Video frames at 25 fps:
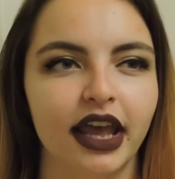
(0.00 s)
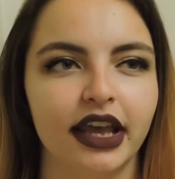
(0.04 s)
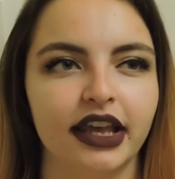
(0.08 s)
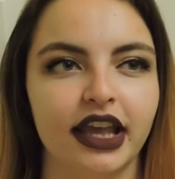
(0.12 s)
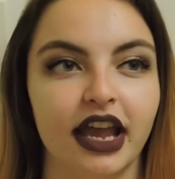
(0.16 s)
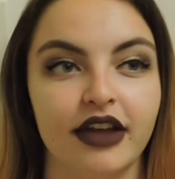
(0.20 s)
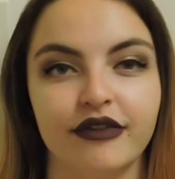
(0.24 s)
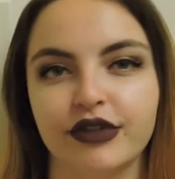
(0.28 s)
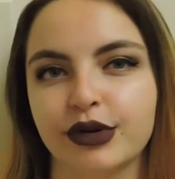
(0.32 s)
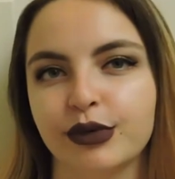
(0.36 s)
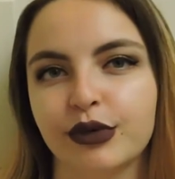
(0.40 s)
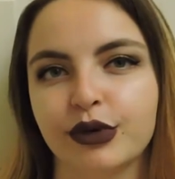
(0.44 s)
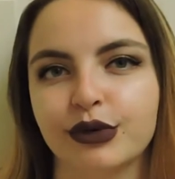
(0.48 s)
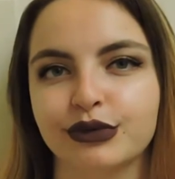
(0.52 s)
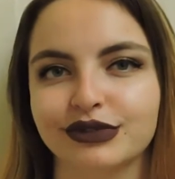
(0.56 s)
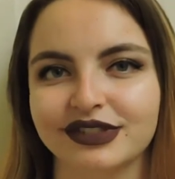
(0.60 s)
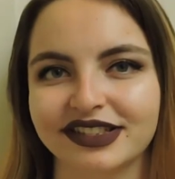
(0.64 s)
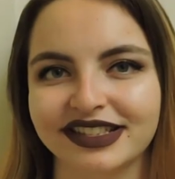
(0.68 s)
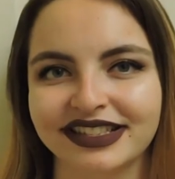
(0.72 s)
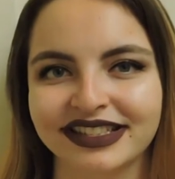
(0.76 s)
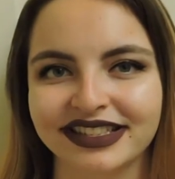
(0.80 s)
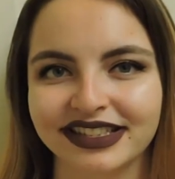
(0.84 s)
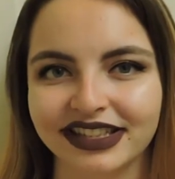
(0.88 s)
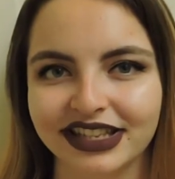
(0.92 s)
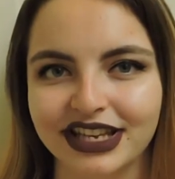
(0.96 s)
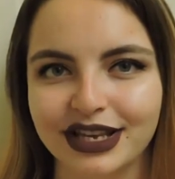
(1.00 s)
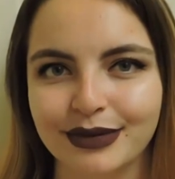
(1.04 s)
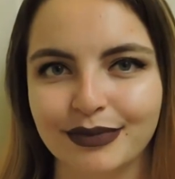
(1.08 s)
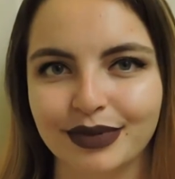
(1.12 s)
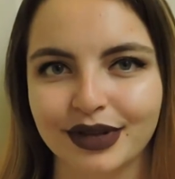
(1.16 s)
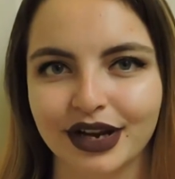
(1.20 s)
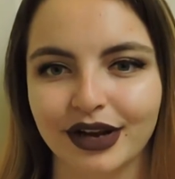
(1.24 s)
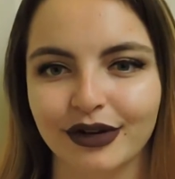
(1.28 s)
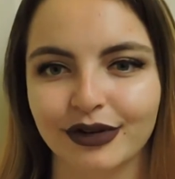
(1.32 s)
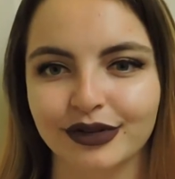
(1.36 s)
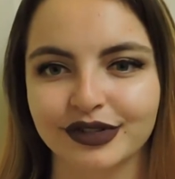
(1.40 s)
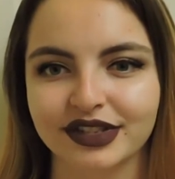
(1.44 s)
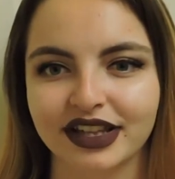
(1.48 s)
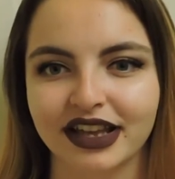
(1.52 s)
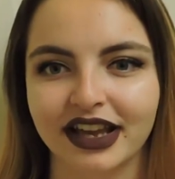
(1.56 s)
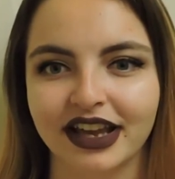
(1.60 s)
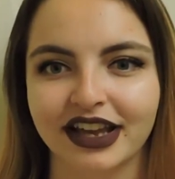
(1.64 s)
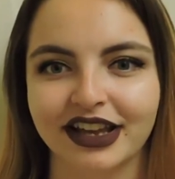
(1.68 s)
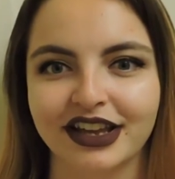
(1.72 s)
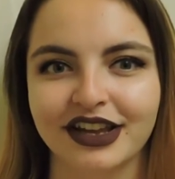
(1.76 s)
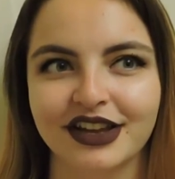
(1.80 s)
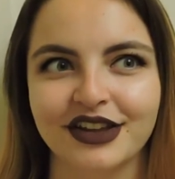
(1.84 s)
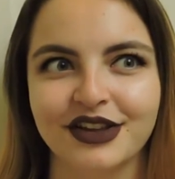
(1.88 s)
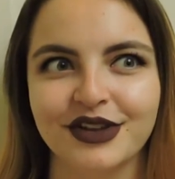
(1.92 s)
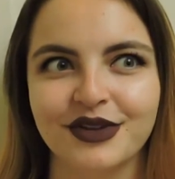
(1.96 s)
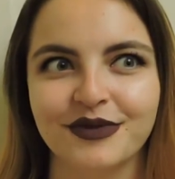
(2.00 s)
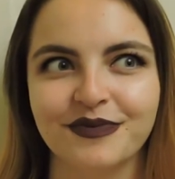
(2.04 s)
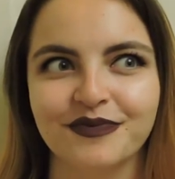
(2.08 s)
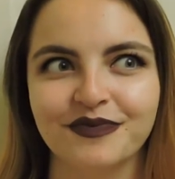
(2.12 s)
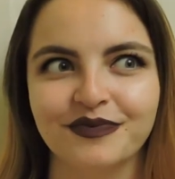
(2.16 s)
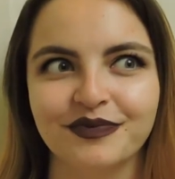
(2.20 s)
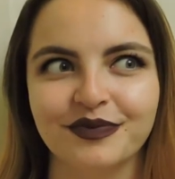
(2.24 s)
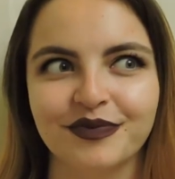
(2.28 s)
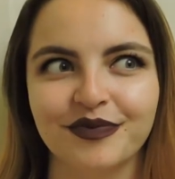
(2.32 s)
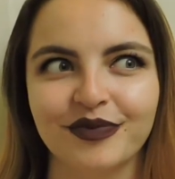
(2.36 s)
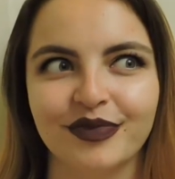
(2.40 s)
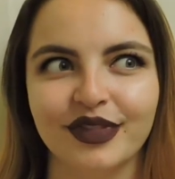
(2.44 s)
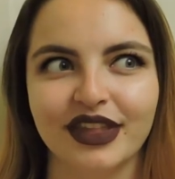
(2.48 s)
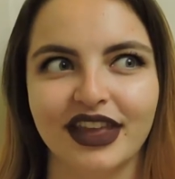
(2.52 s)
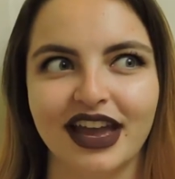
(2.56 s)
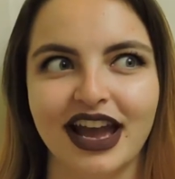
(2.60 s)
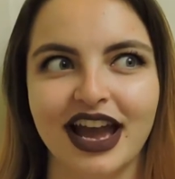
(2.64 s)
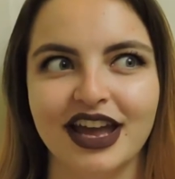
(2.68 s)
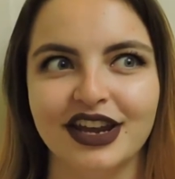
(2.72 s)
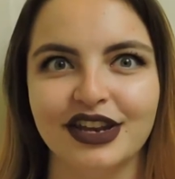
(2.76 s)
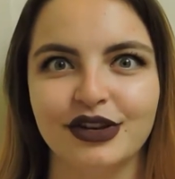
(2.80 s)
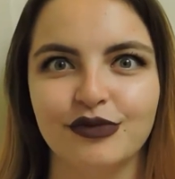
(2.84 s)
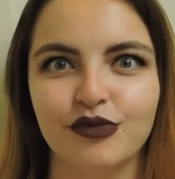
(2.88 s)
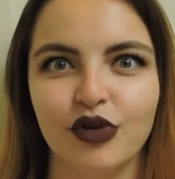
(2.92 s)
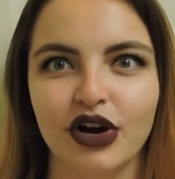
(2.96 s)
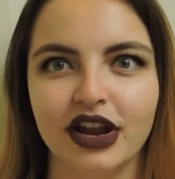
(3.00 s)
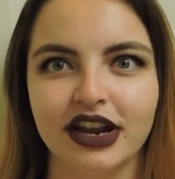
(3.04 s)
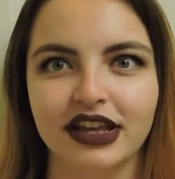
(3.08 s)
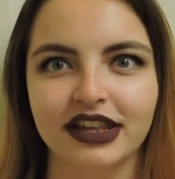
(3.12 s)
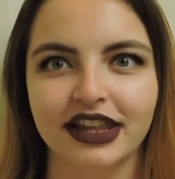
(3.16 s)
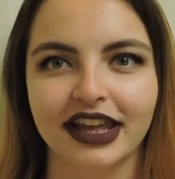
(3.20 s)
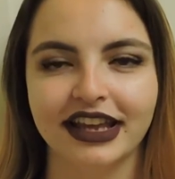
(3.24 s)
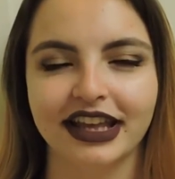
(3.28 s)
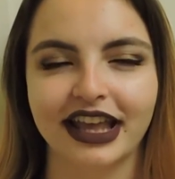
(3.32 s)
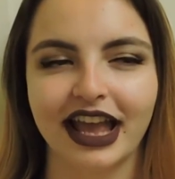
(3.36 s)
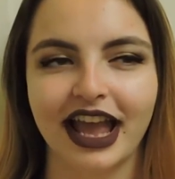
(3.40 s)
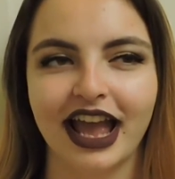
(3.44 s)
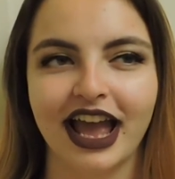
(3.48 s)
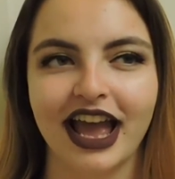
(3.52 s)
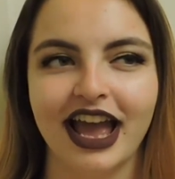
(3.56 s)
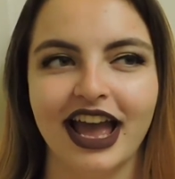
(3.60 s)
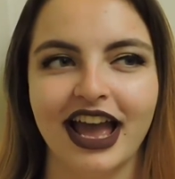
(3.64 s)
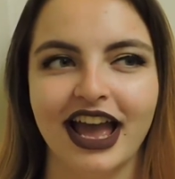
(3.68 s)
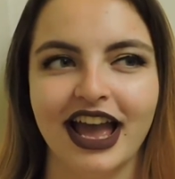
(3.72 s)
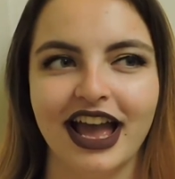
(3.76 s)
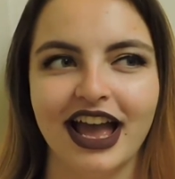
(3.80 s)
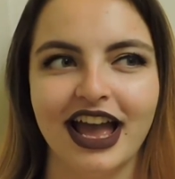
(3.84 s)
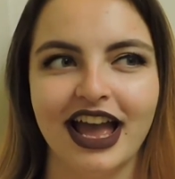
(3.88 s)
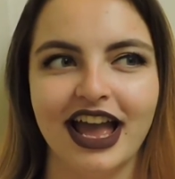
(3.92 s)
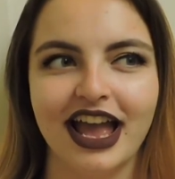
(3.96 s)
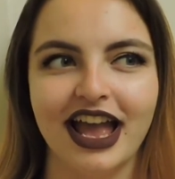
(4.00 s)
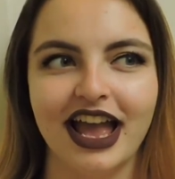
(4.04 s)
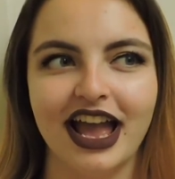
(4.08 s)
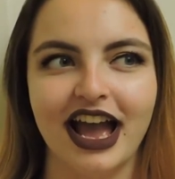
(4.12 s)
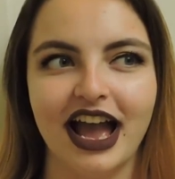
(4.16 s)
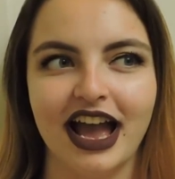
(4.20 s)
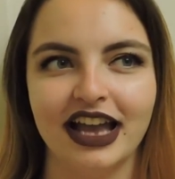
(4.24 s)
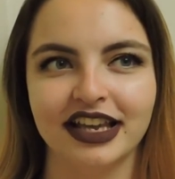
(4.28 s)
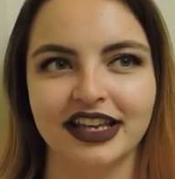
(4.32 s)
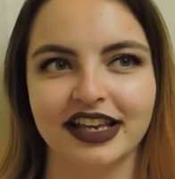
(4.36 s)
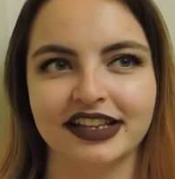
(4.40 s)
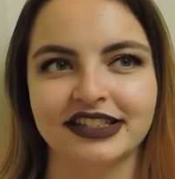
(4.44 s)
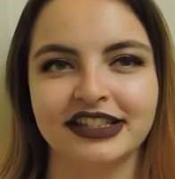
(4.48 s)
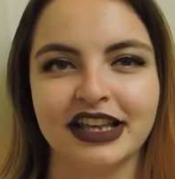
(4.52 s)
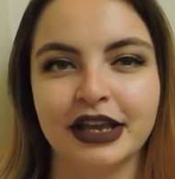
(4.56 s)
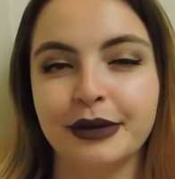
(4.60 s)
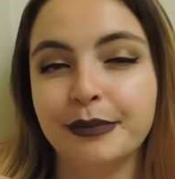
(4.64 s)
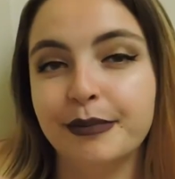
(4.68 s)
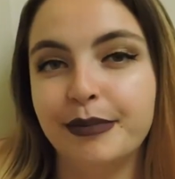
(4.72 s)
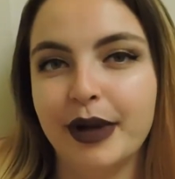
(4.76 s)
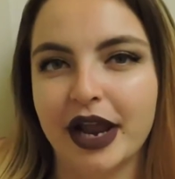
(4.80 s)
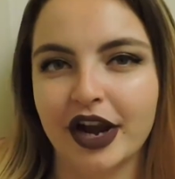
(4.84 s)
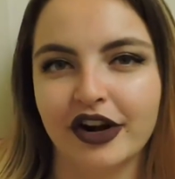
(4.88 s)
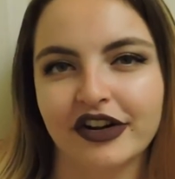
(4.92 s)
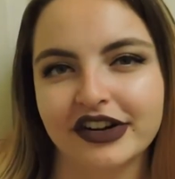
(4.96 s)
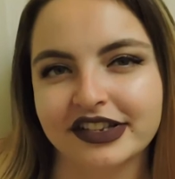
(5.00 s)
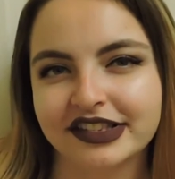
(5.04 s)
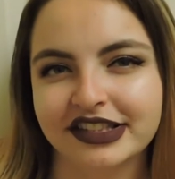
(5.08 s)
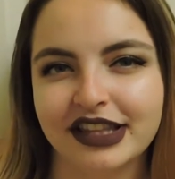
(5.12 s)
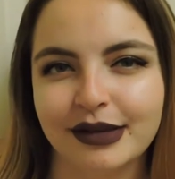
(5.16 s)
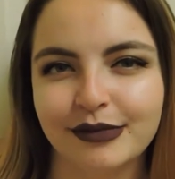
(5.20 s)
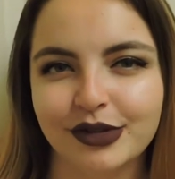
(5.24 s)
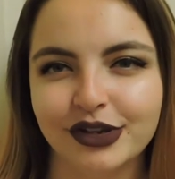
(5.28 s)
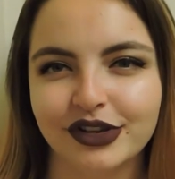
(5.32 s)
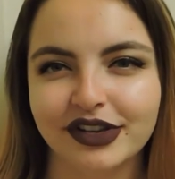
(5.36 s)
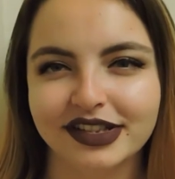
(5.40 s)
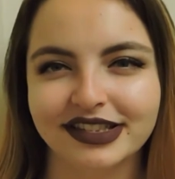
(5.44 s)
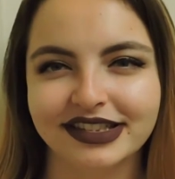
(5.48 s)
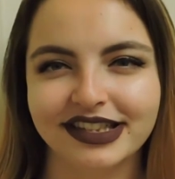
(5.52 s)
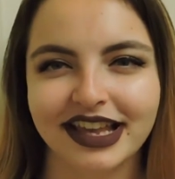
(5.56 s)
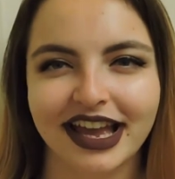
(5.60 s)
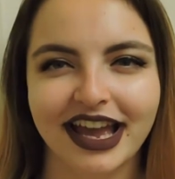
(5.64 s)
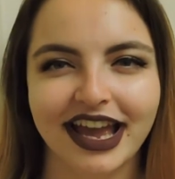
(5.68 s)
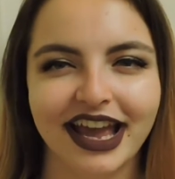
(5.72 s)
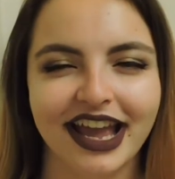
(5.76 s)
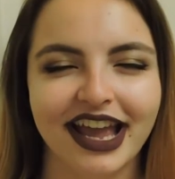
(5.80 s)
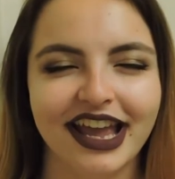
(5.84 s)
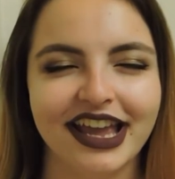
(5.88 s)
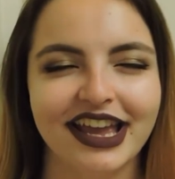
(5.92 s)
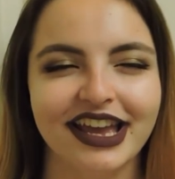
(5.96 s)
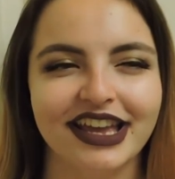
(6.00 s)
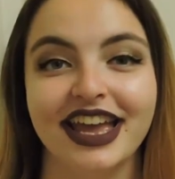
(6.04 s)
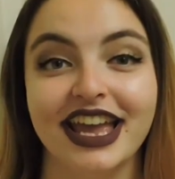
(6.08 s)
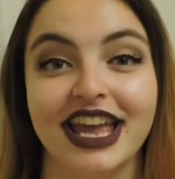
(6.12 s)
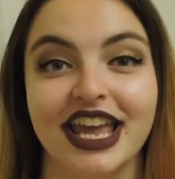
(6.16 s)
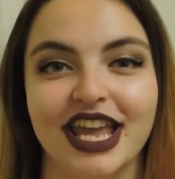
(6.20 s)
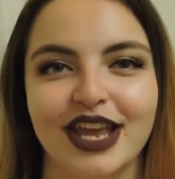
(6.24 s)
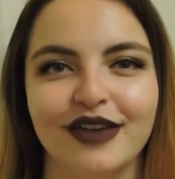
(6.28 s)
like everyone was asleep and I was like, I didn't want to like, I guess embarrass them, you could say.